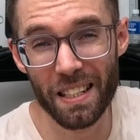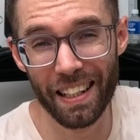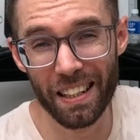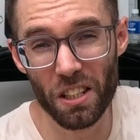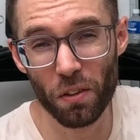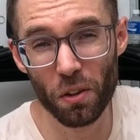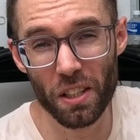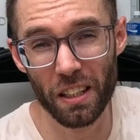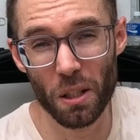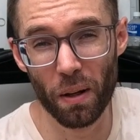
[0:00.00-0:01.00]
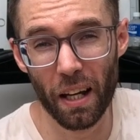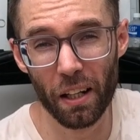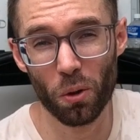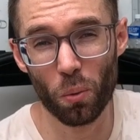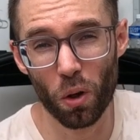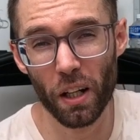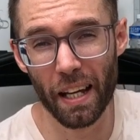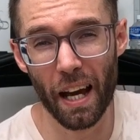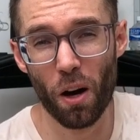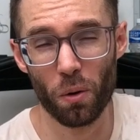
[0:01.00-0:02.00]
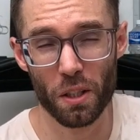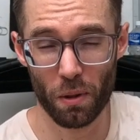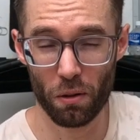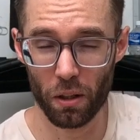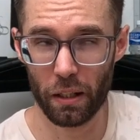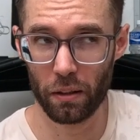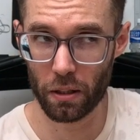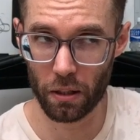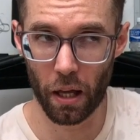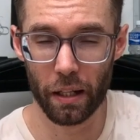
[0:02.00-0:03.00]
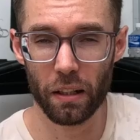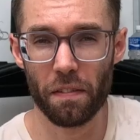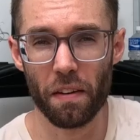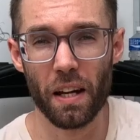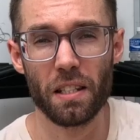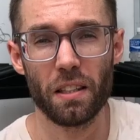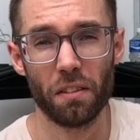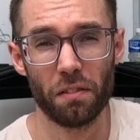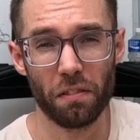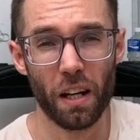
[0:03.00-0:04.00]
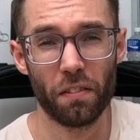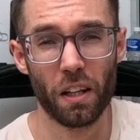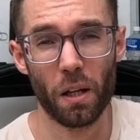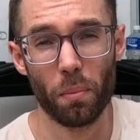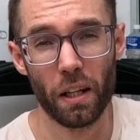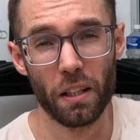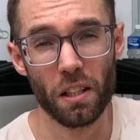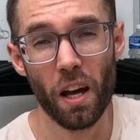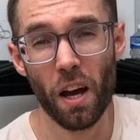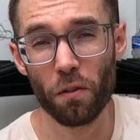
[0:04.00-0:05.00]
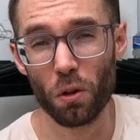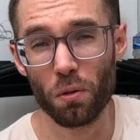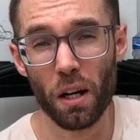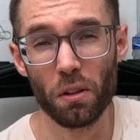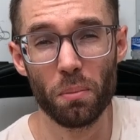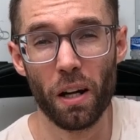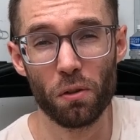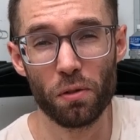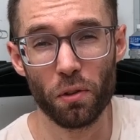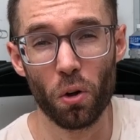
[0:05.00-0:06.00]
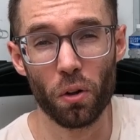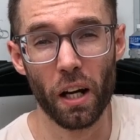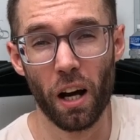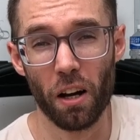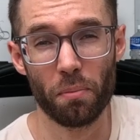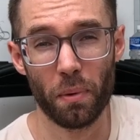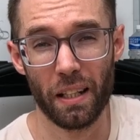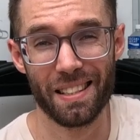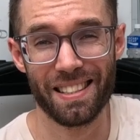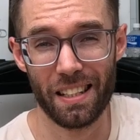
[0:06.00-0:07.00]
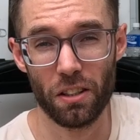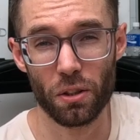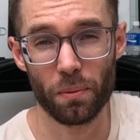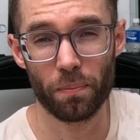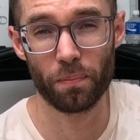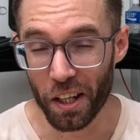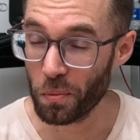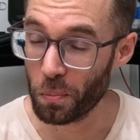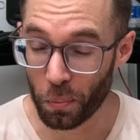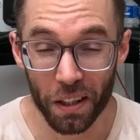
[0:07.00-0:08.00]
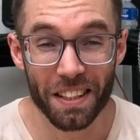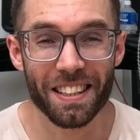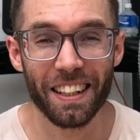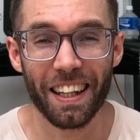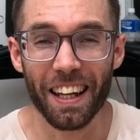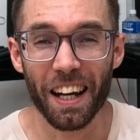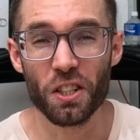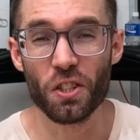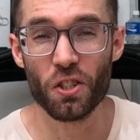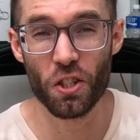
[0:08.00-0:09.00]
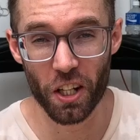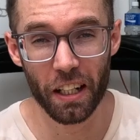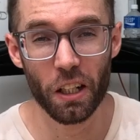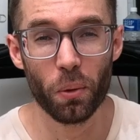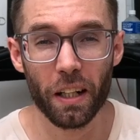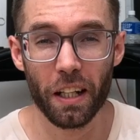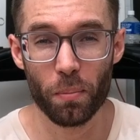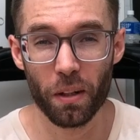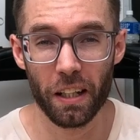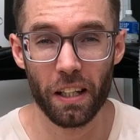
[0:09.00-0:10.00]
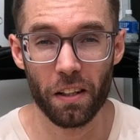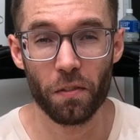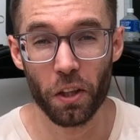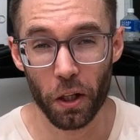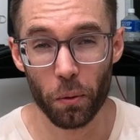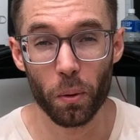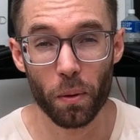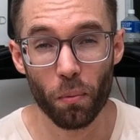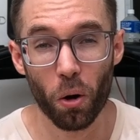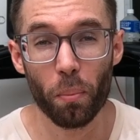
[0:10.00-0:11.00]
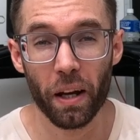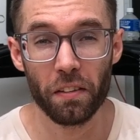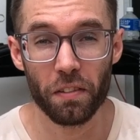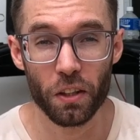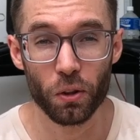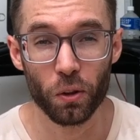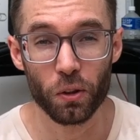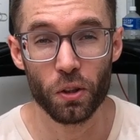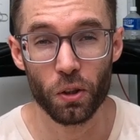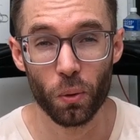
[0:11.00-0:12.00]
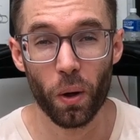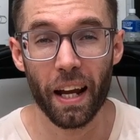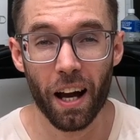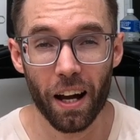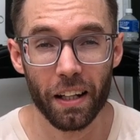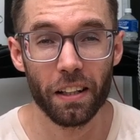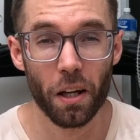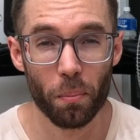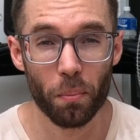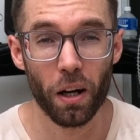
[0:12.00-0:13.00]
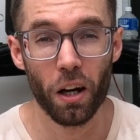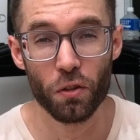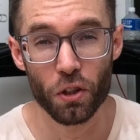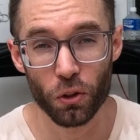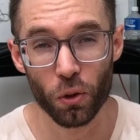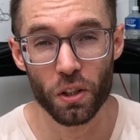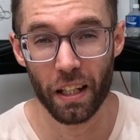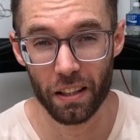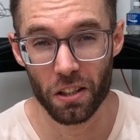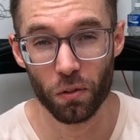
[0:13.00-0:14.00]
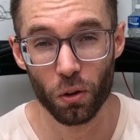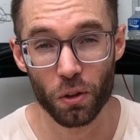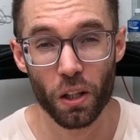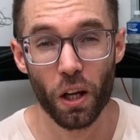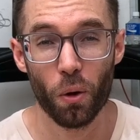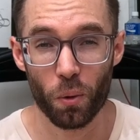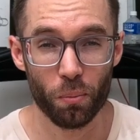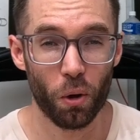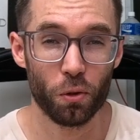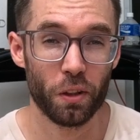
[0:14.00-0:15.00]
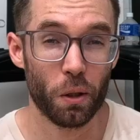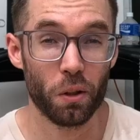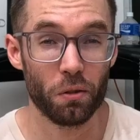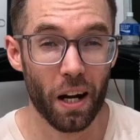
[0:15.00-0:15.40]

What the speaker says: meter intervals in this plan work out as me running slightly faster than 5k pace for around about 4.5 minutes each. And personally, I just genuinely believe that it would be more beneficial to do a higher number of shorter intervals with more frequent